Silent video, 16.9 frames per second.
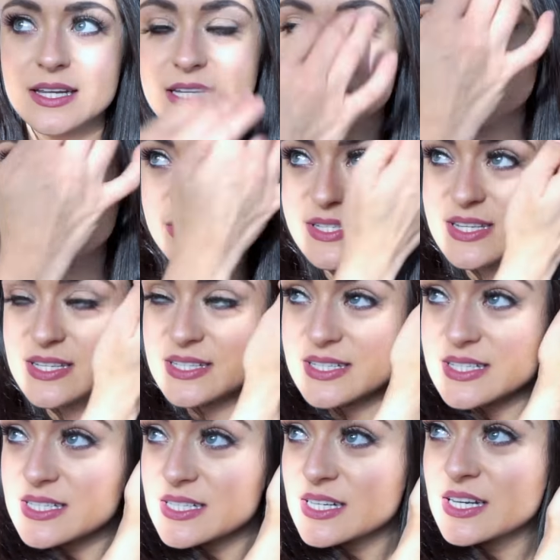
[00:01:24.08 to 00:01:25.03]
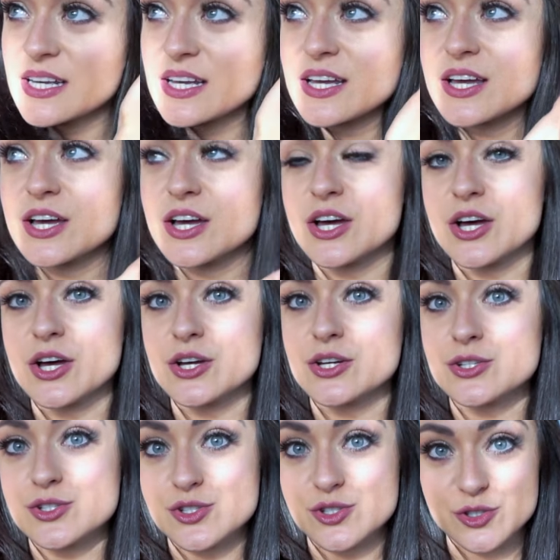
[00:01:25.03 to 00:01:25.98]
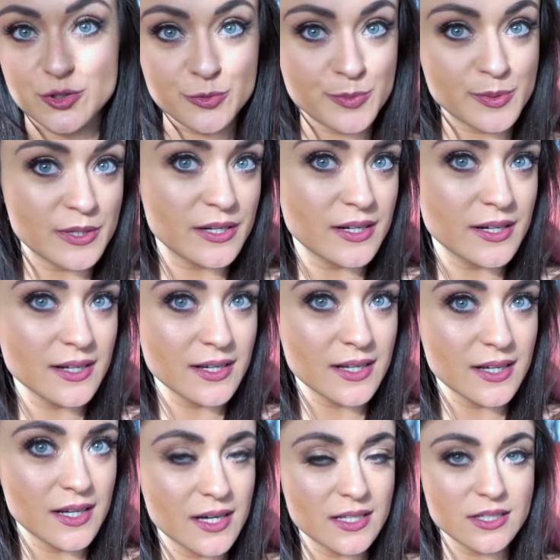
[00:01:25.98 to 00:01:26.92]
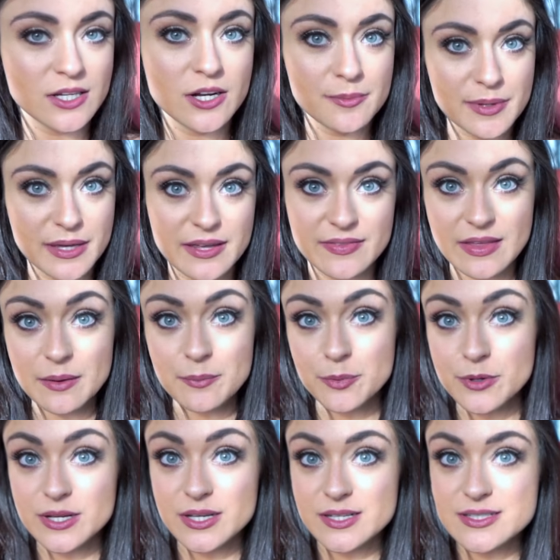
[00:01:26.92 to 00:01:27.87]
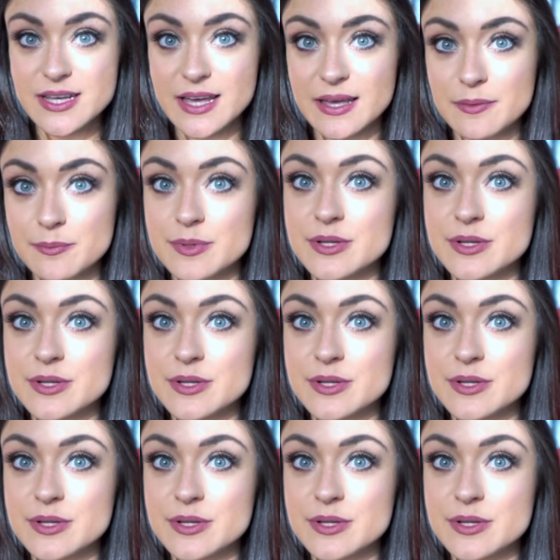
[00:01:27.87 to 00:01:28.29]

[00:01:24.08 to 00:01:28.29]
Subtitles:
It wasn't super alarming at that point in time,